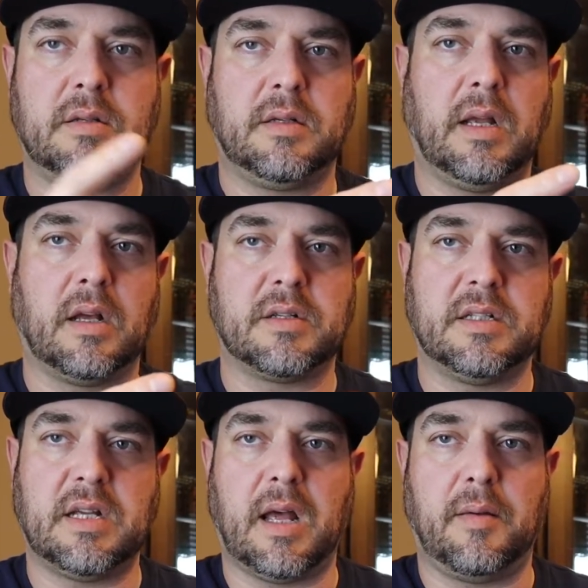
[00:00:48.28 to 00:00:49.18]
Galaxy
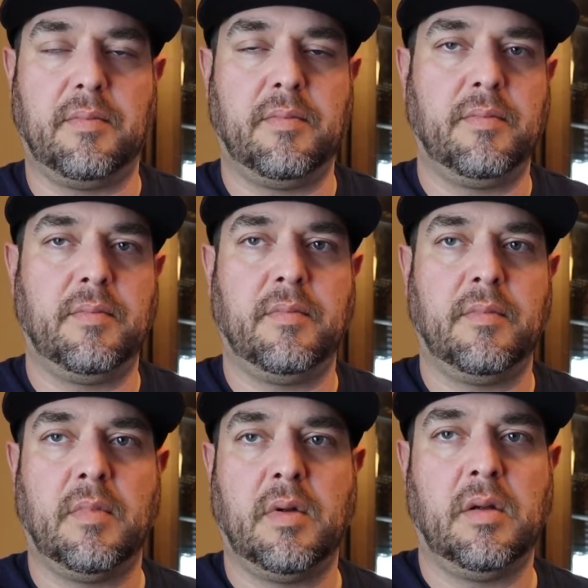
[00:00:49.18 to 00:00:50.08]
Tab
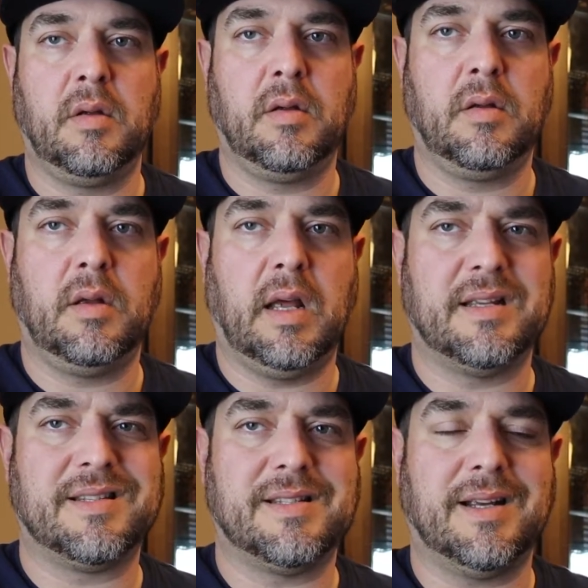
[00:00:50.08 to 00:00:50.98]

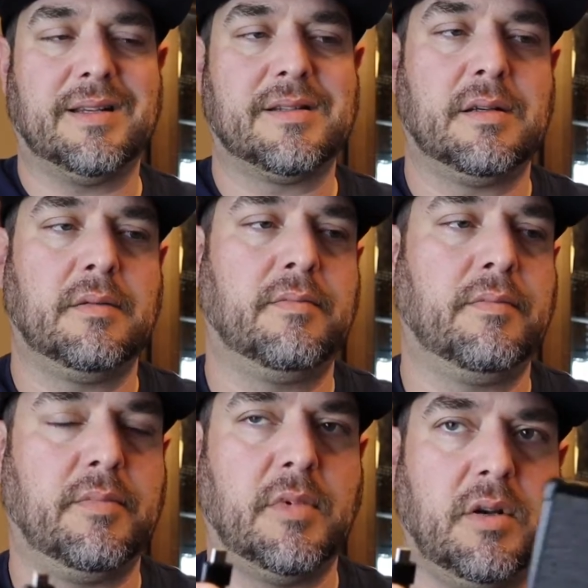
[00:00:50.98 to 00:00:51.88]
S6,
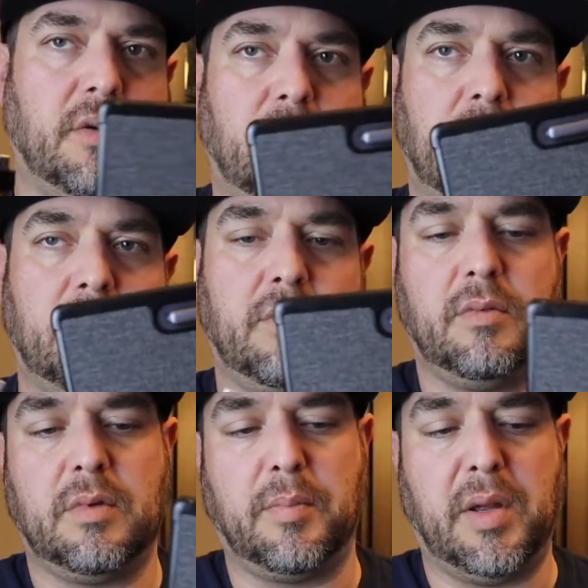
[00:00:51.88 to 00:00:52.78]
the new one,
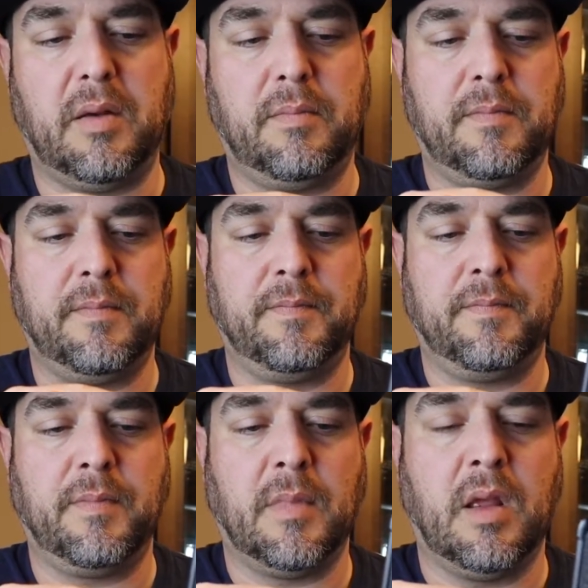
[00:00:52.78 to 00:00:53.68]
the pen.
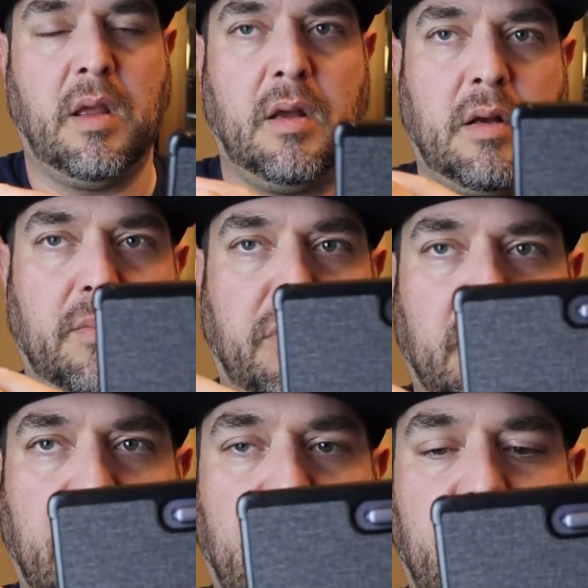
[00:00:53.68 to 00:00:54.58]
I'll plug
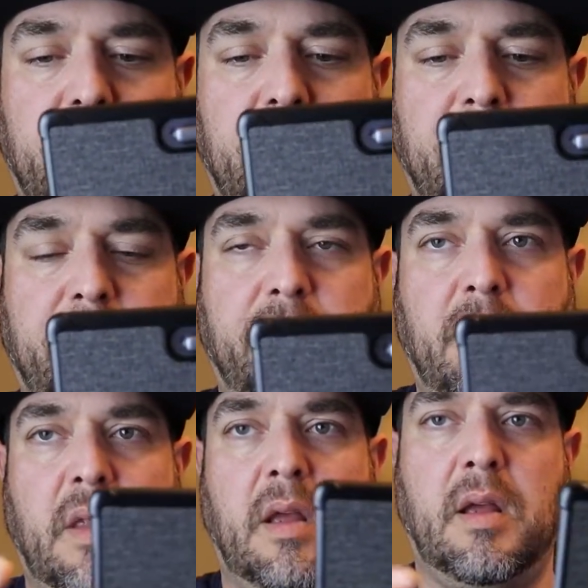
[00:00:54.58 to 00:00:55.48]
that in.
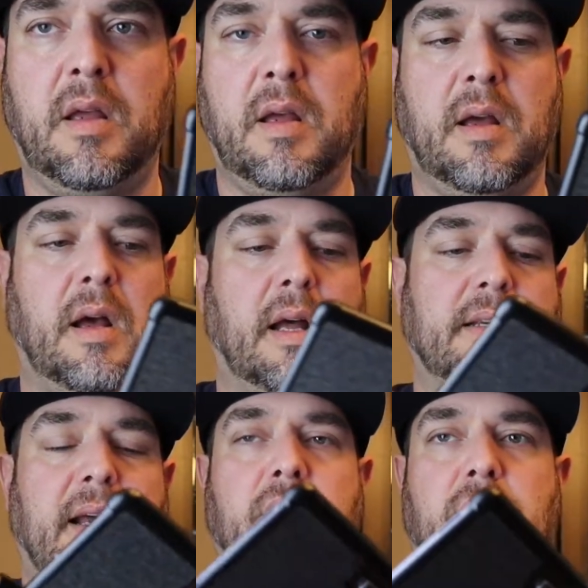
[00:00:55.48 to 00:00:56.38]
I
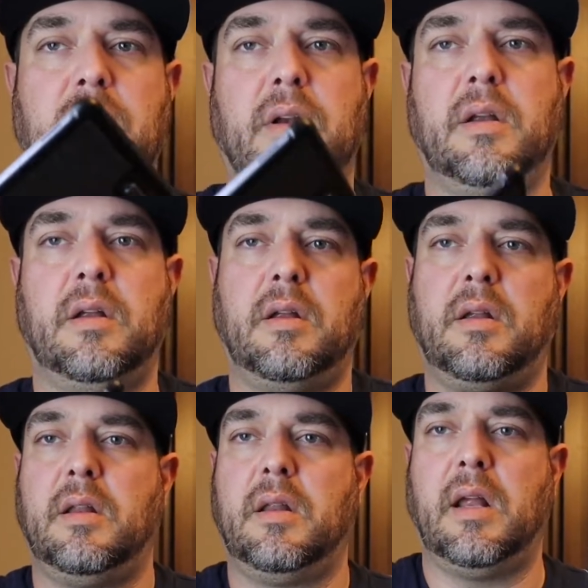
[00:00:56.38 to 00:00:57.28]
downloaded
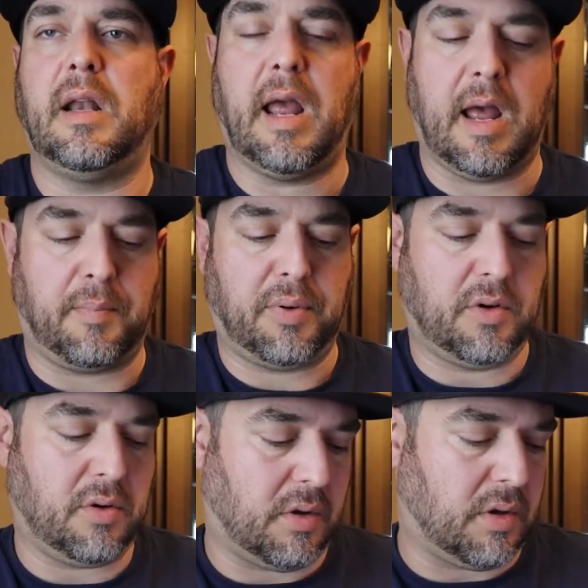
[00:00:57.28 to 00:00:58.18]
an app
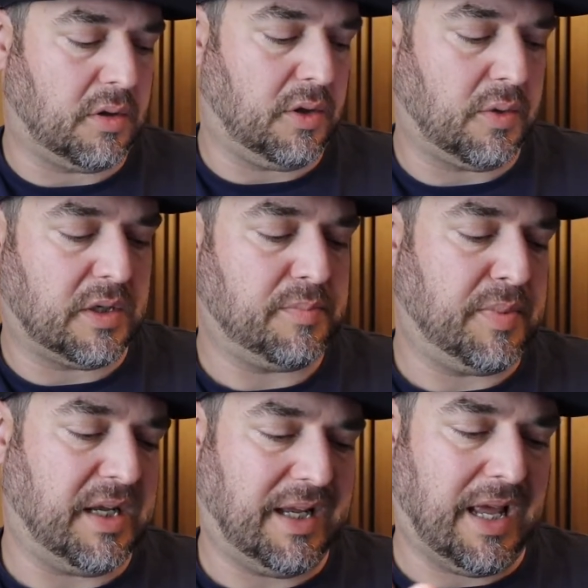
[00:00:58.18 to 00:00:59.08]
called
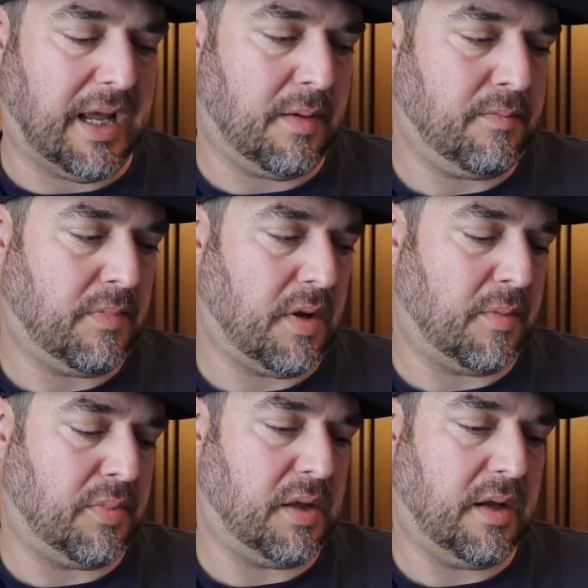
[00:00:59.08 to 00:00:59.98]
USB Cam, I
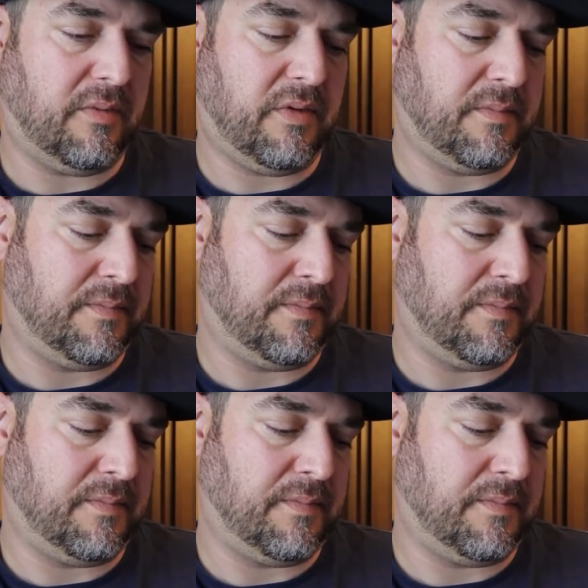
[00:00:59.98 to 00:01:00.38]
believe.